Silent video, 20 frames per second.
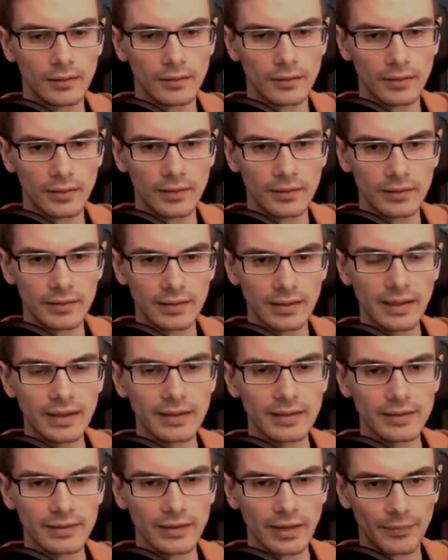His
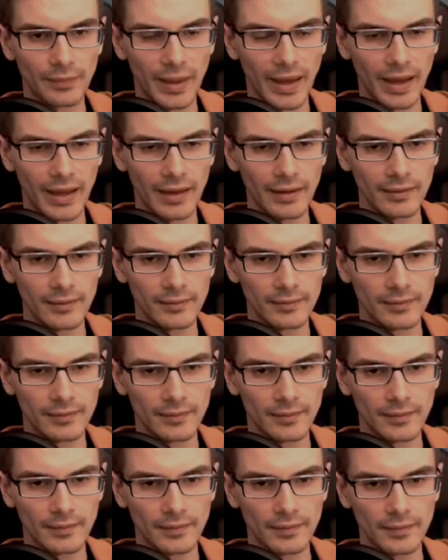clear is not bad,
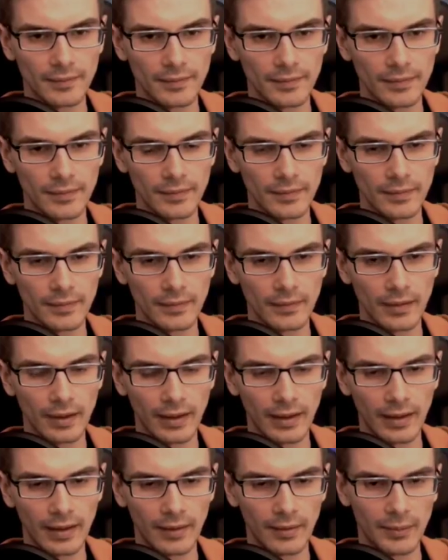
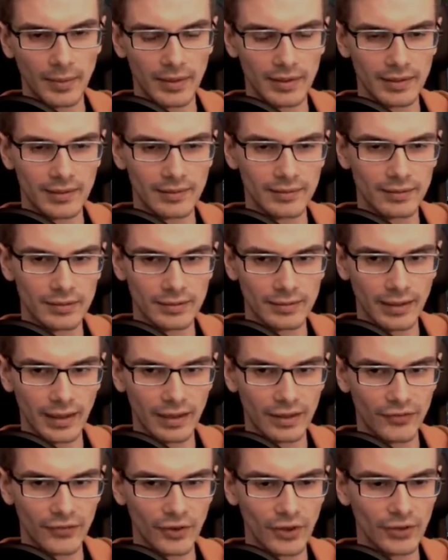but he's
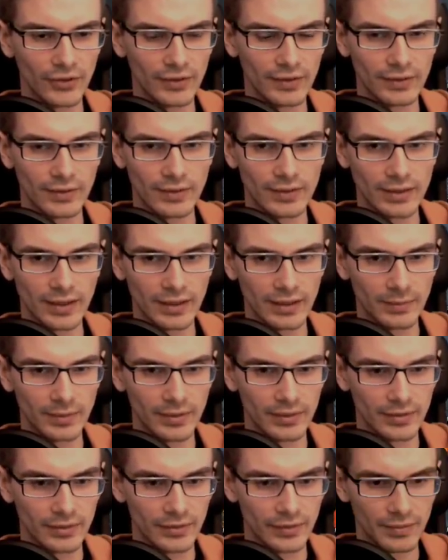kind of forced into the jungle
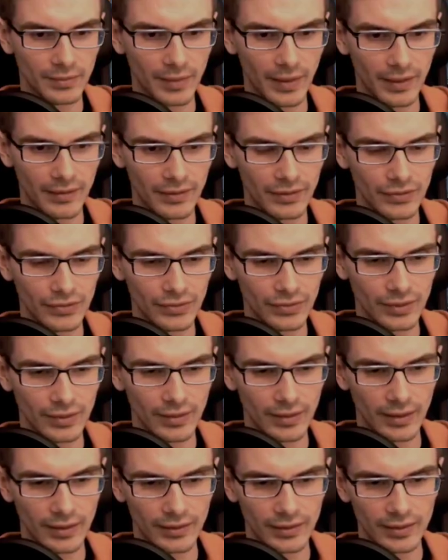because of his passive,
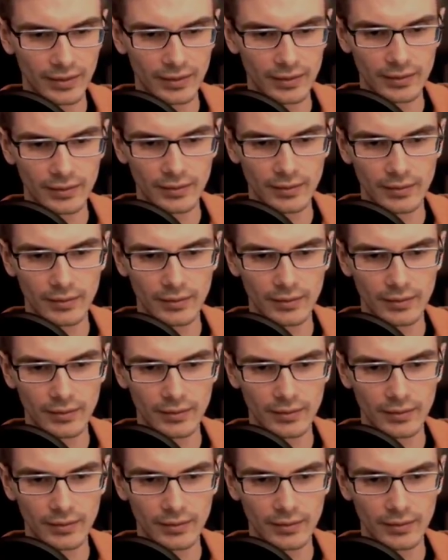I think.